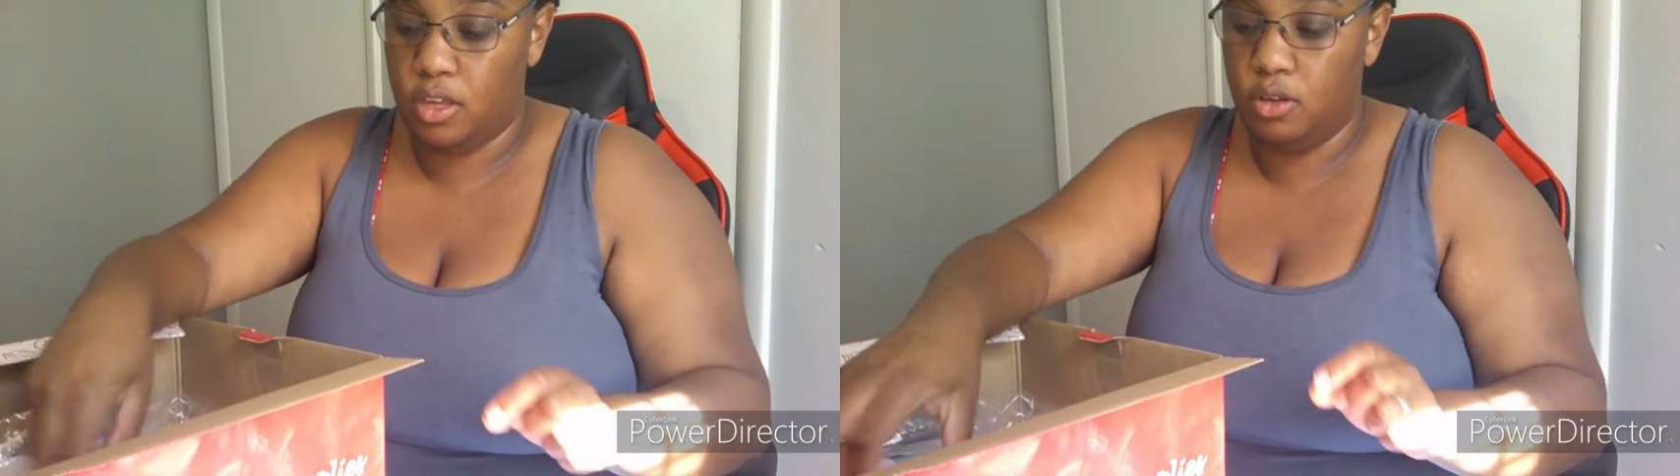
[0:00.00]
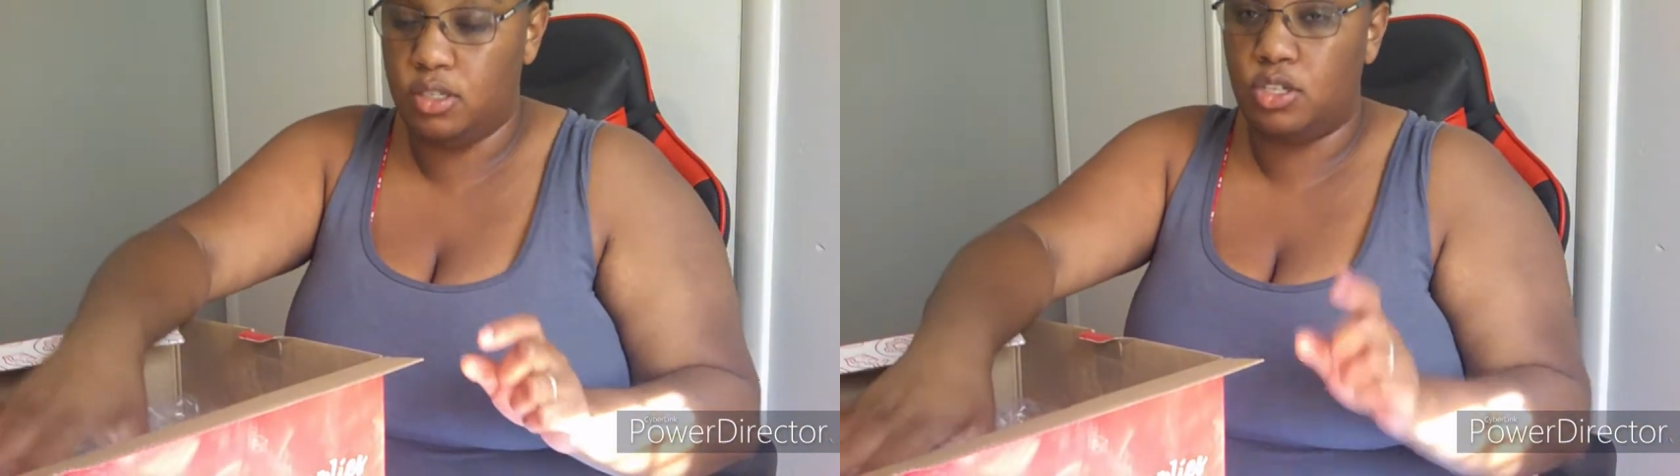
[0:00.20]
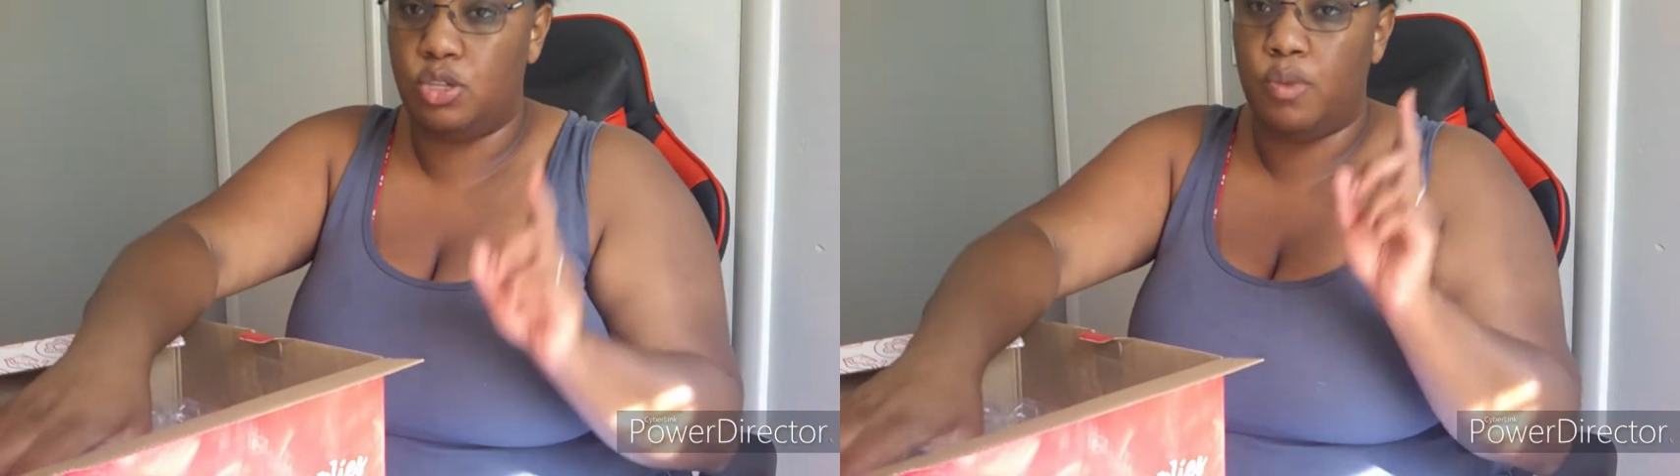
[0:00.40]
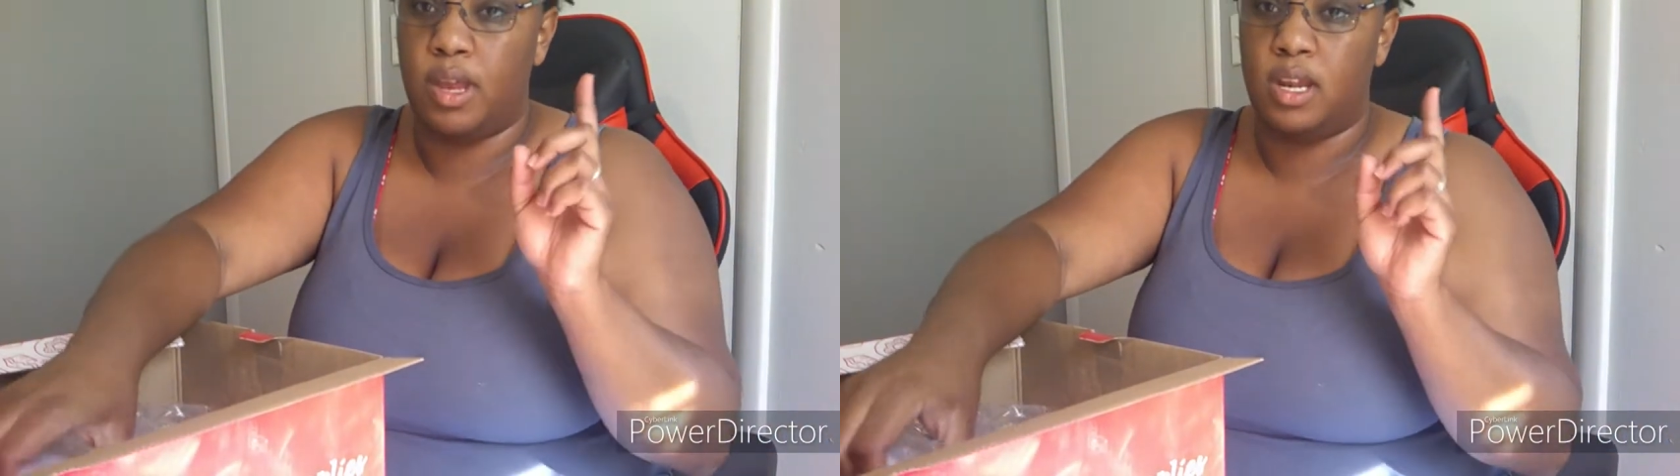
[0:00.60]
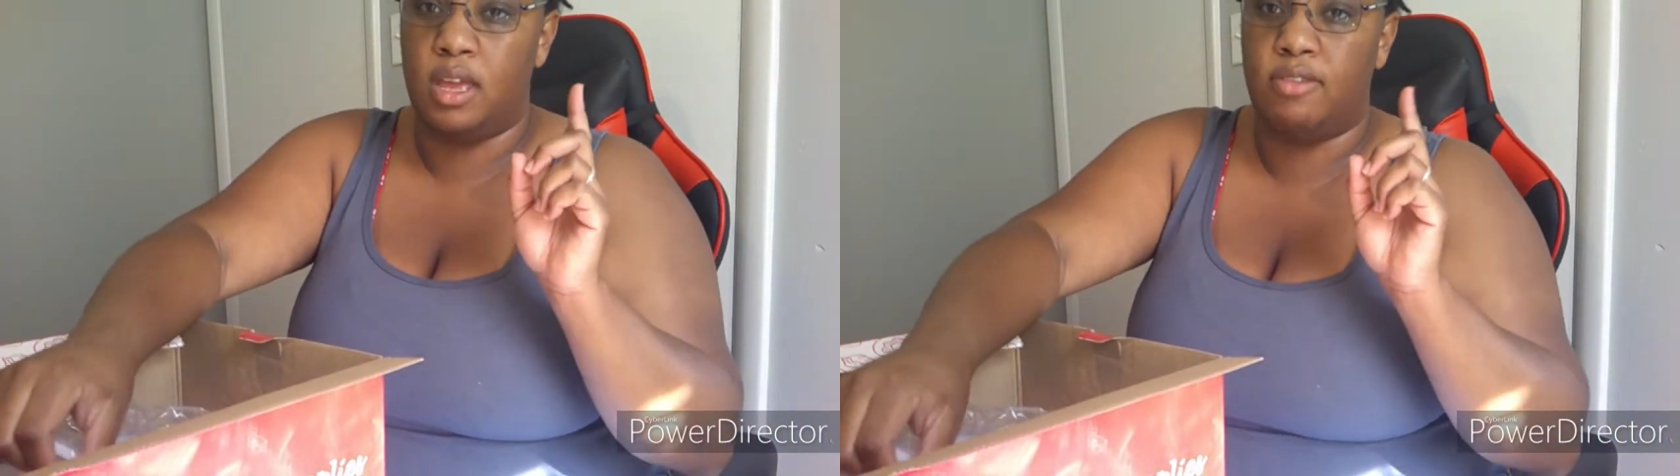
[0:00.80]
Use a
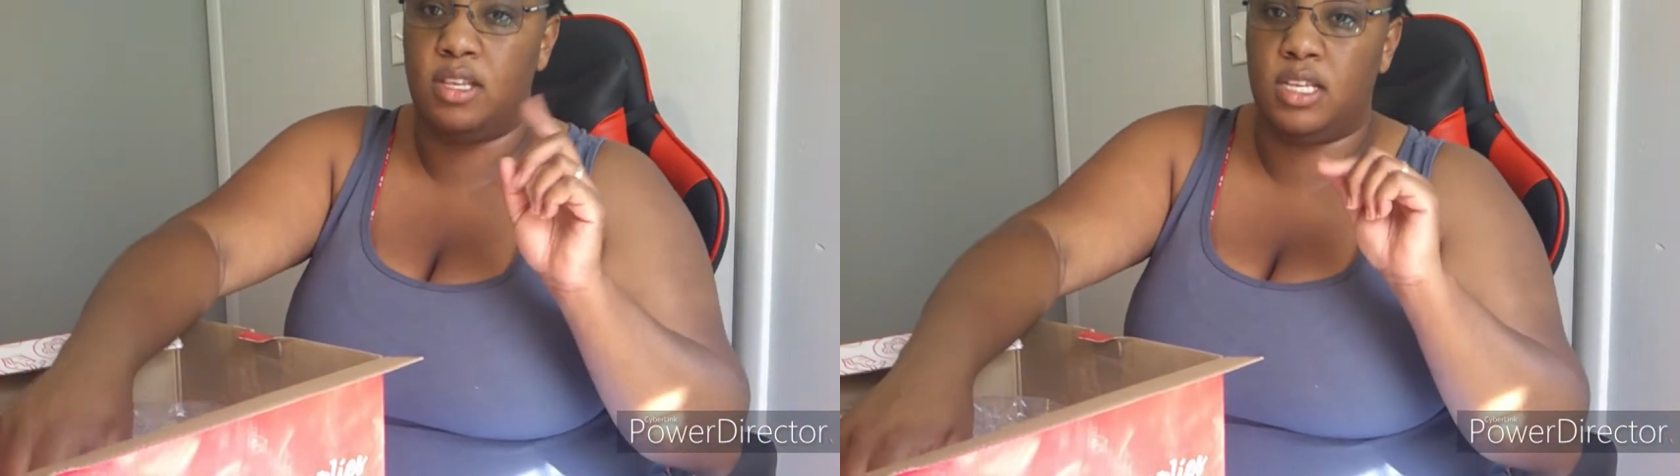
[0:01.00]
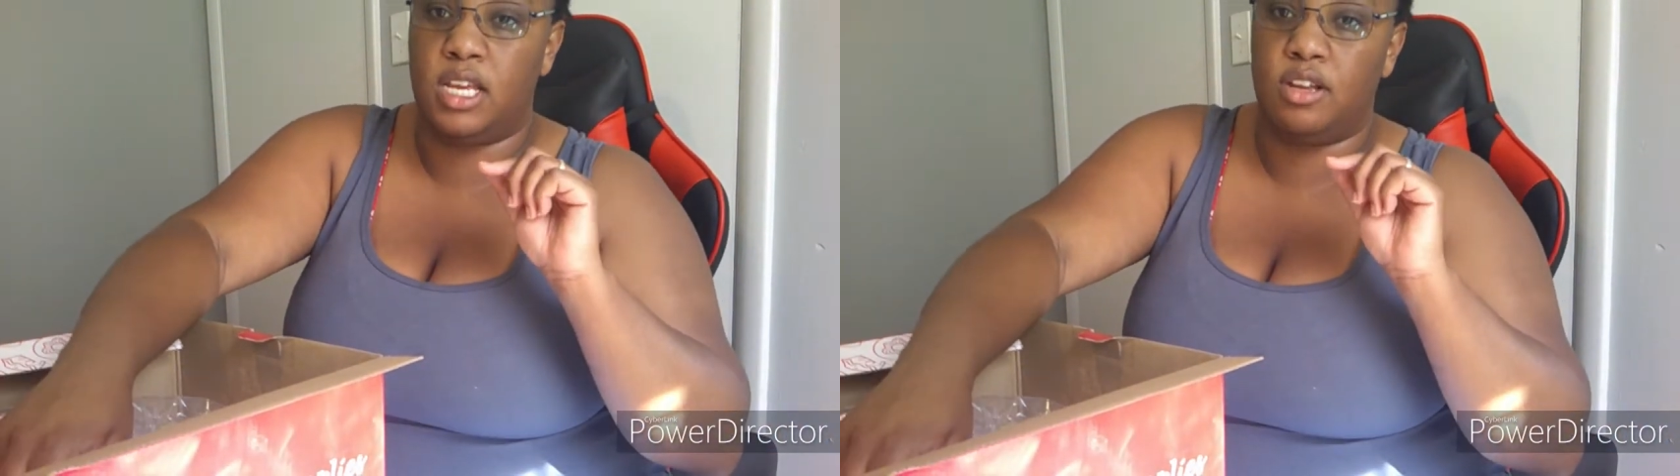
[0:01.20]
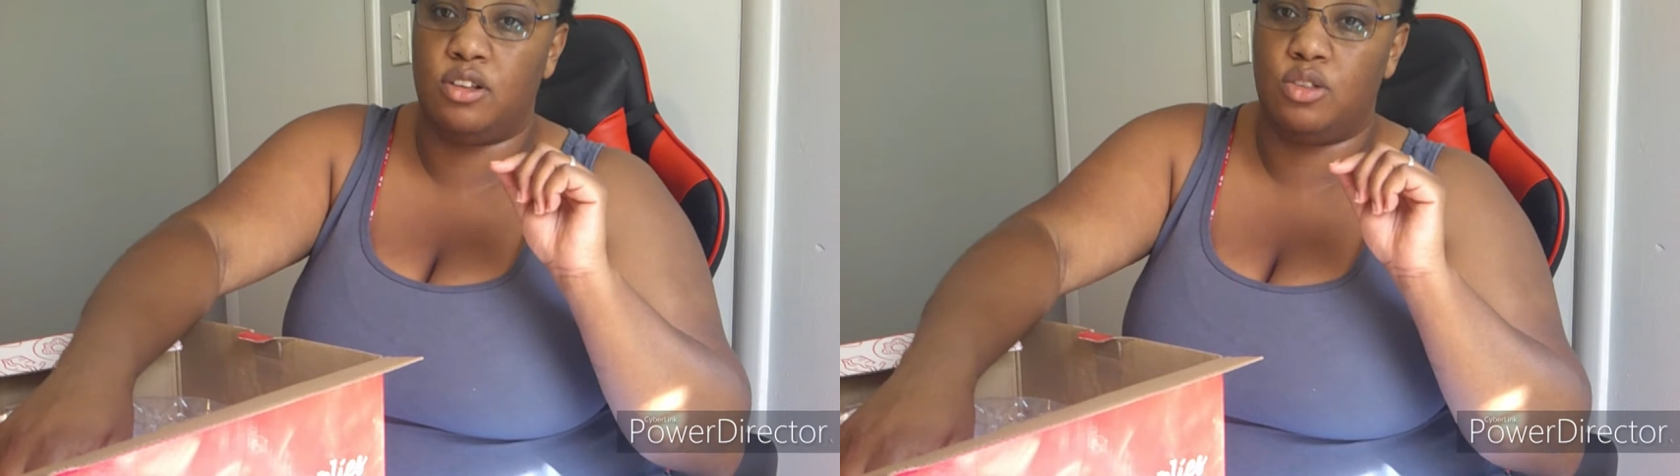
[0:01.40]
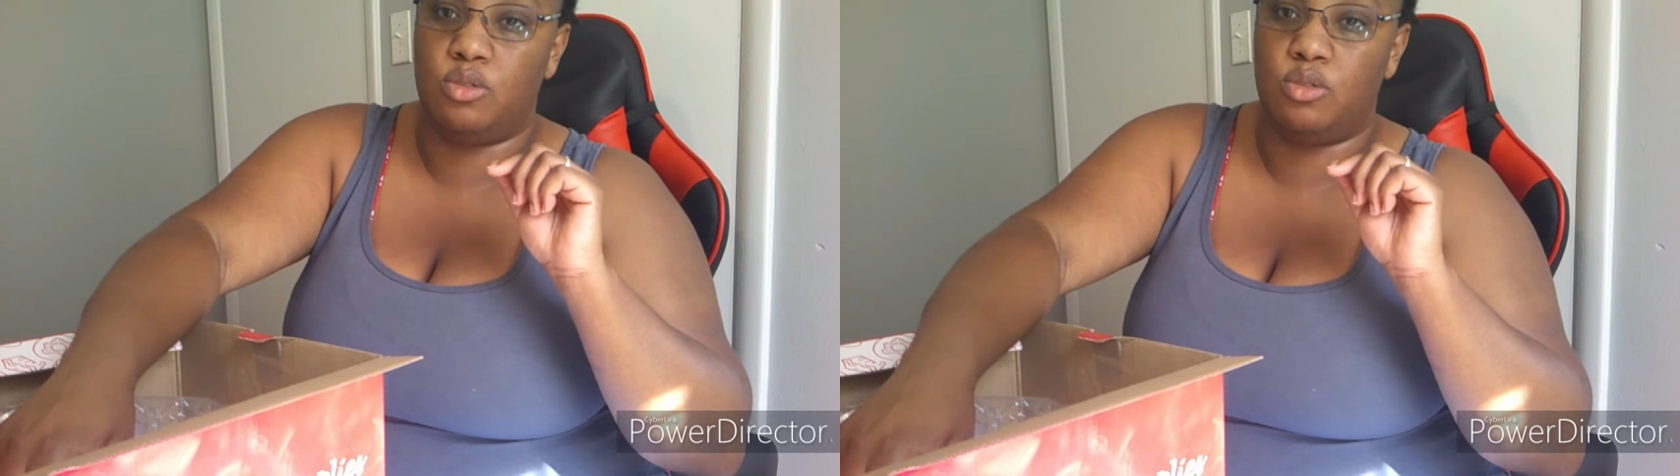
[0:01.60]
serrated knife to cut